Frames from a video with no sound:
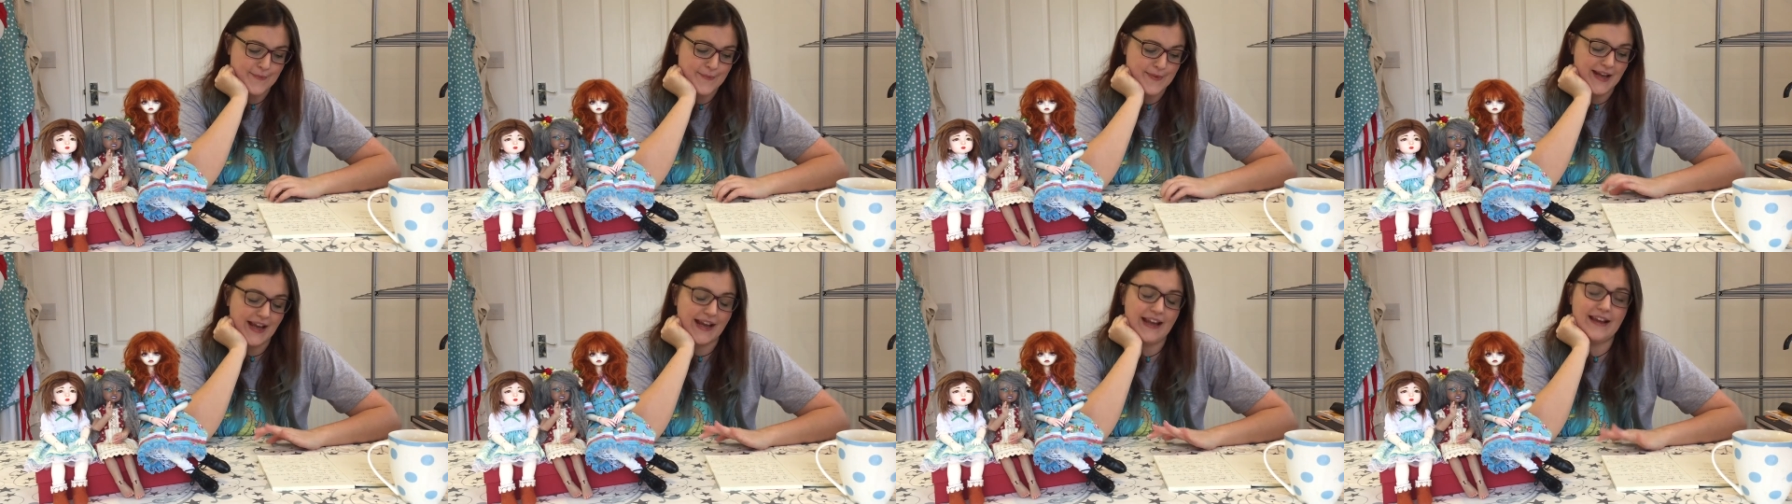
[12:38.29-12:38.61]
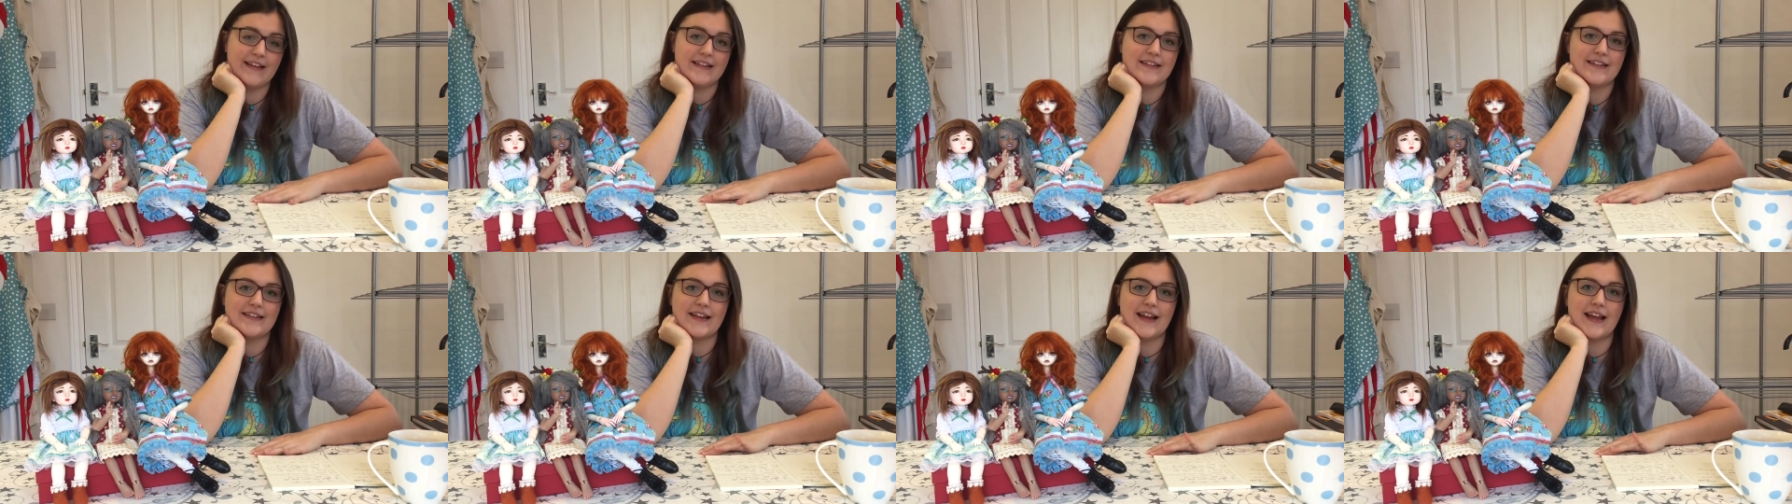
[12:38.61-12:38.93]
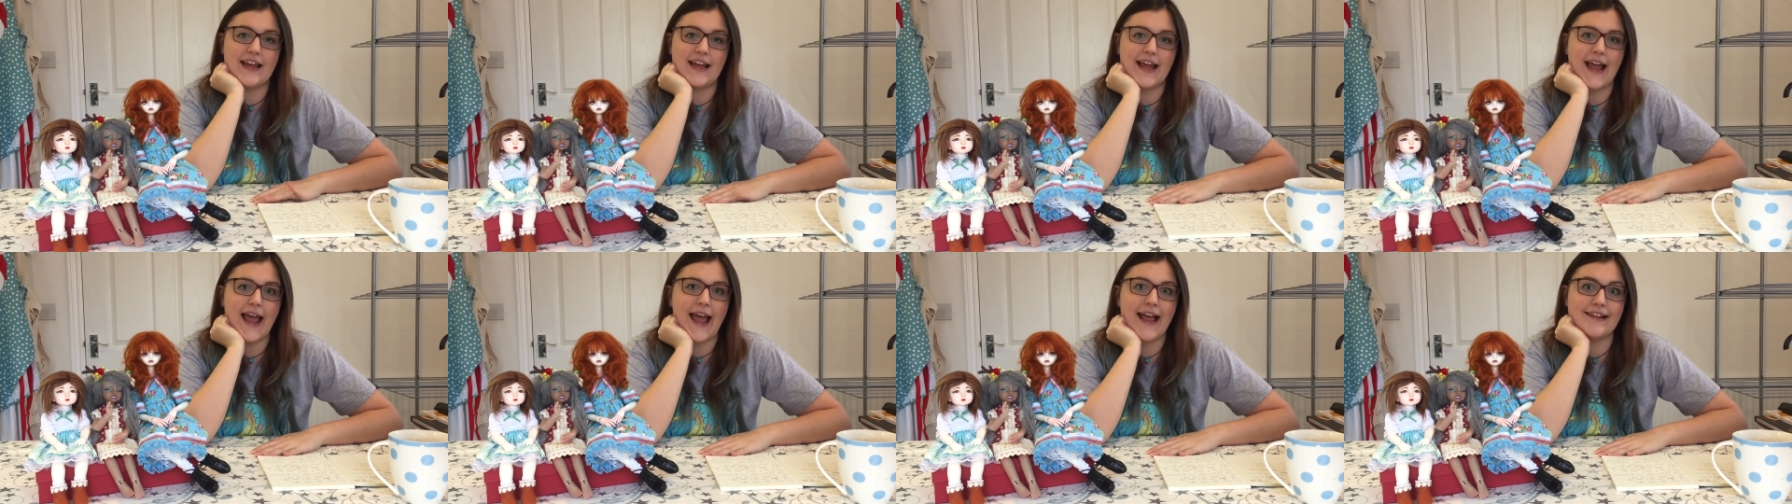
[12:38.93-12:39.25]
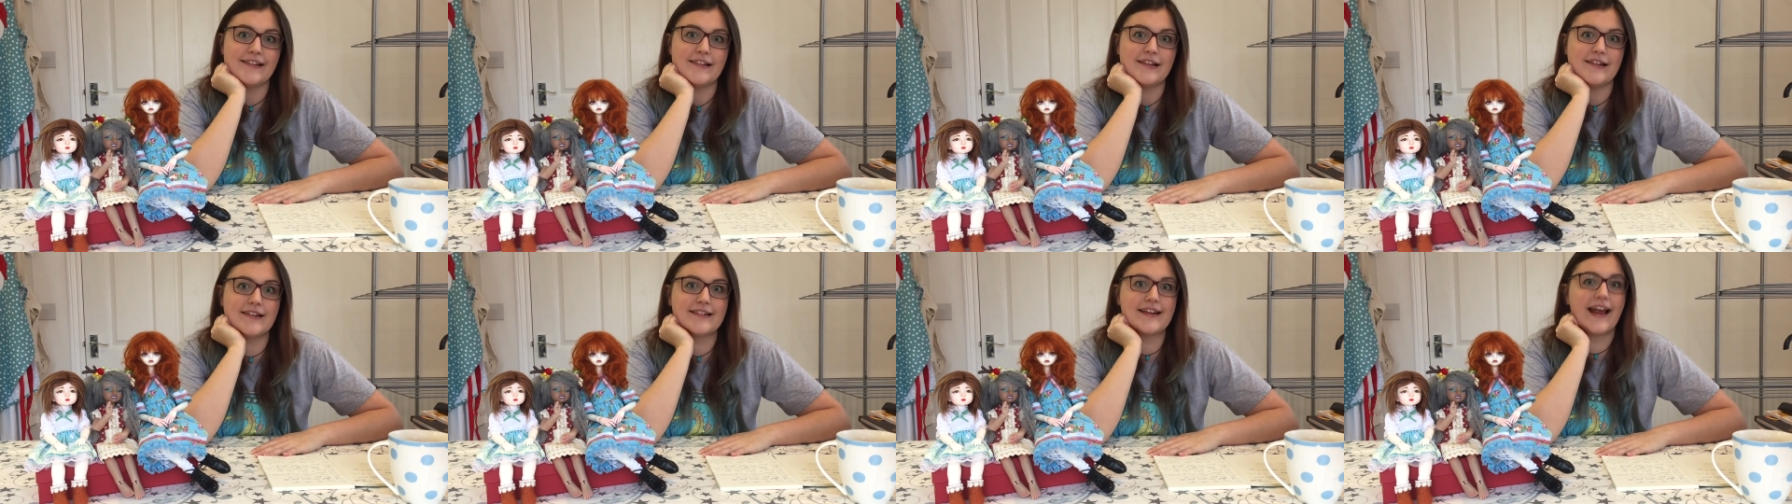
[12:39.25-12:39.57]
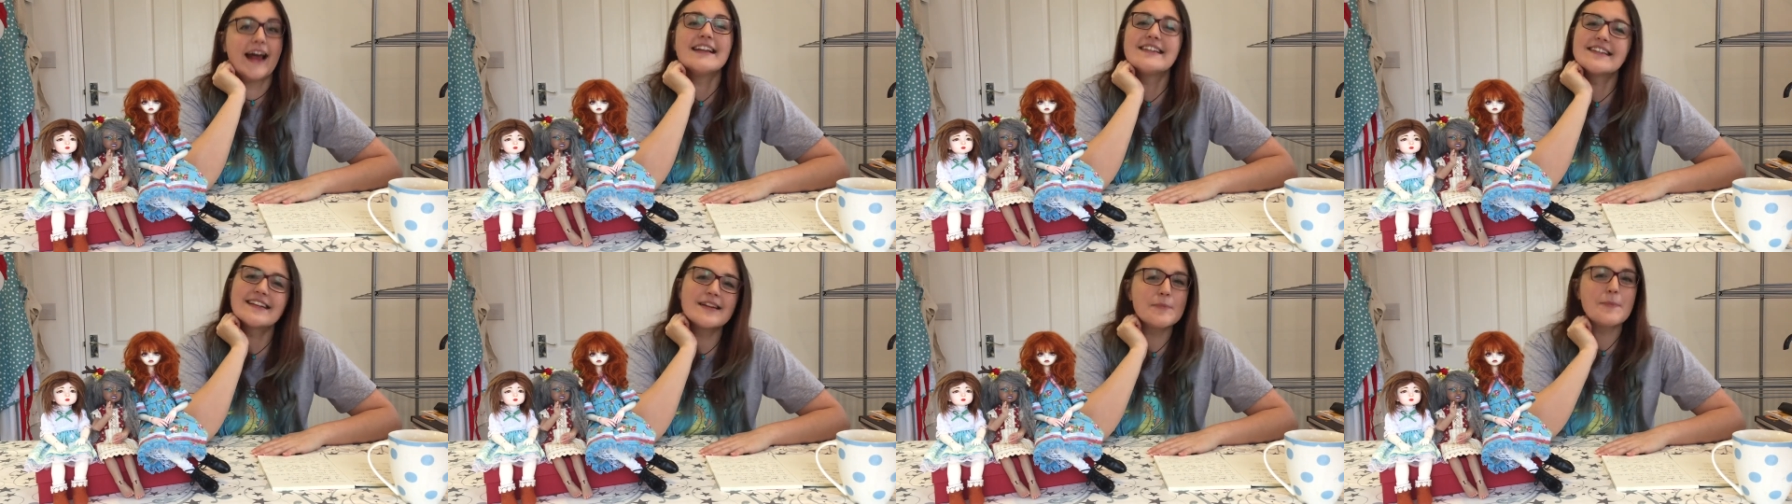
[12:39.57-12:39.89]
He's the 80
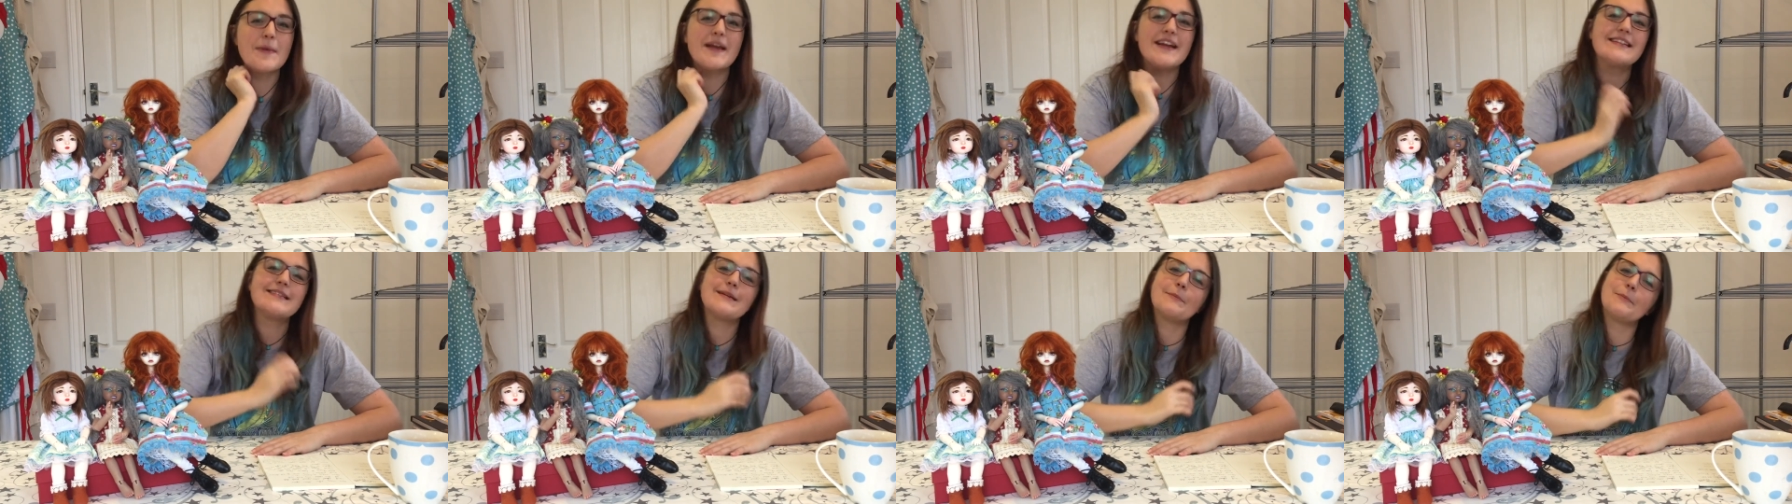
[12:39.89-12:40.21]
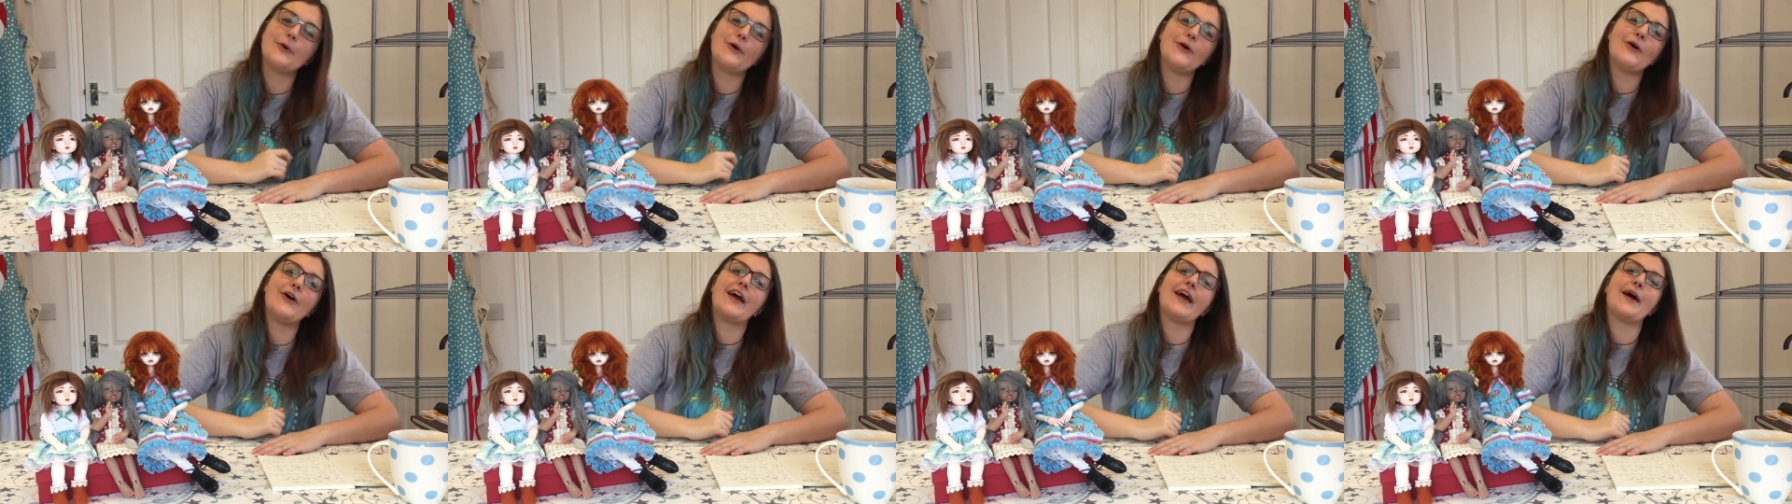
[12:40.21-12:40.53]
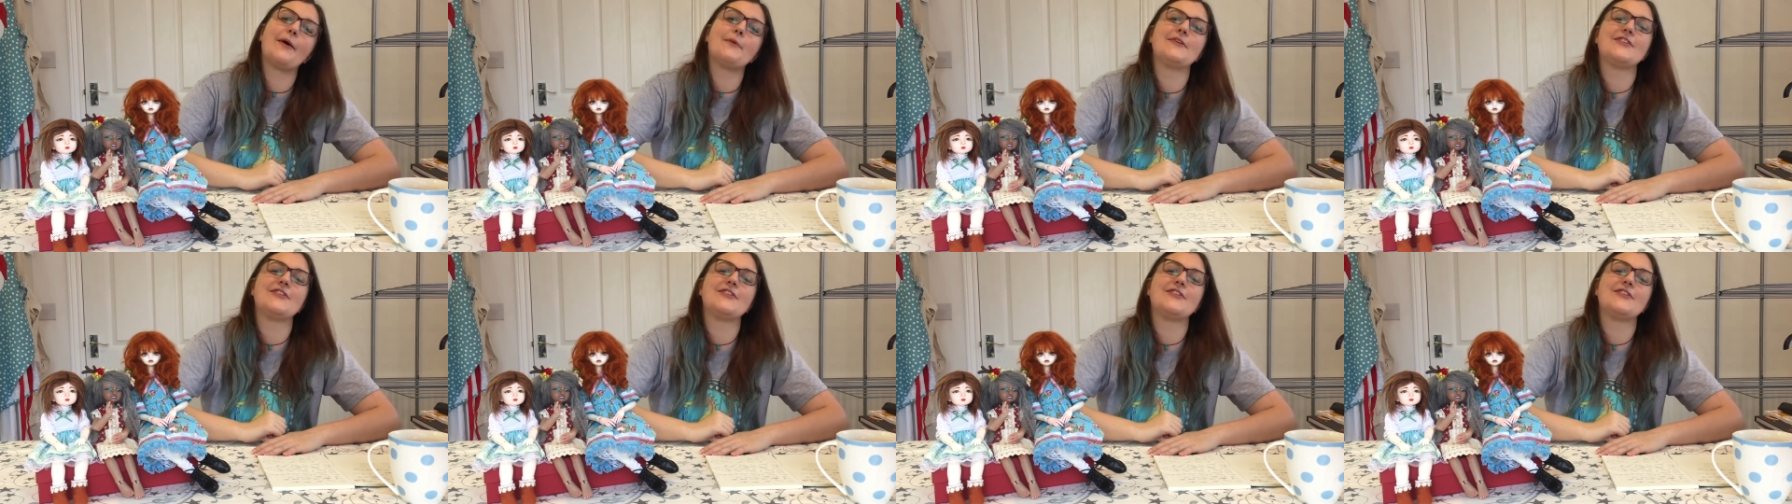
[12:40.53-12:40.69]
centimeter boy I